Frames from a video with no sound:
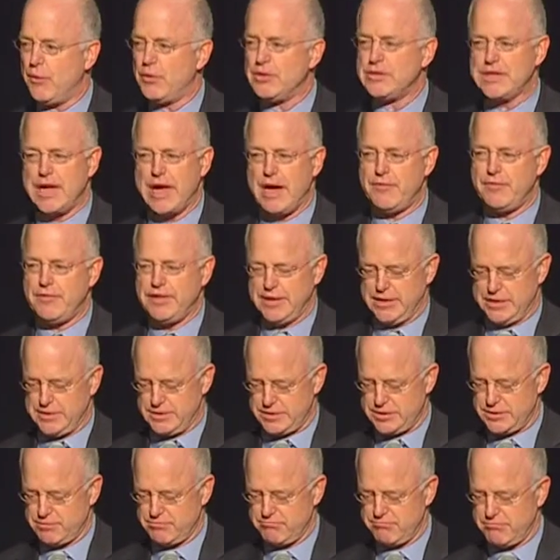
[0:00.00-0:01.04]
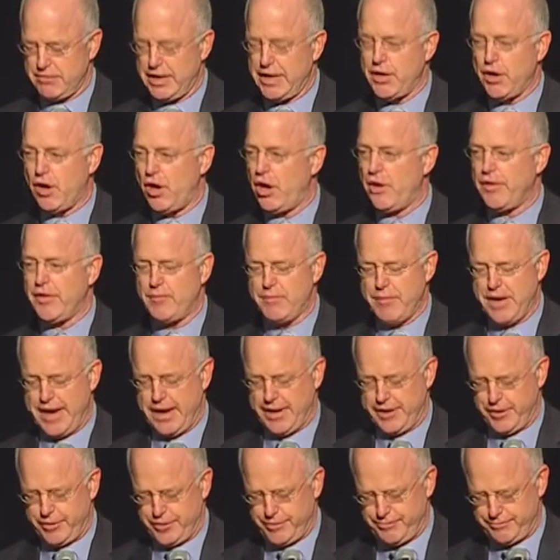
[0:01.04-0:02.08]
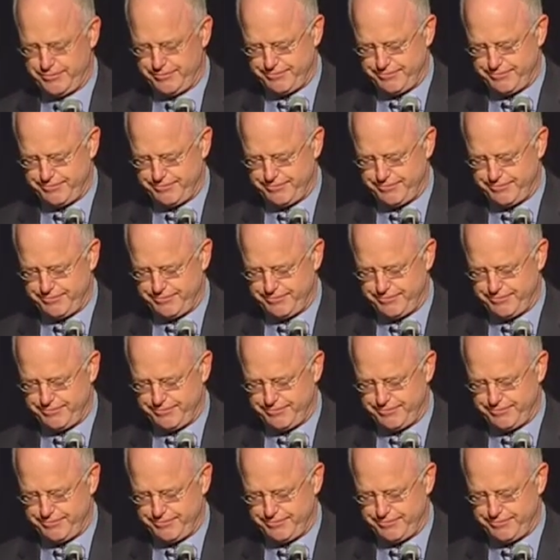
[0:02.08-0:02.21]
was obvious and all that mattered.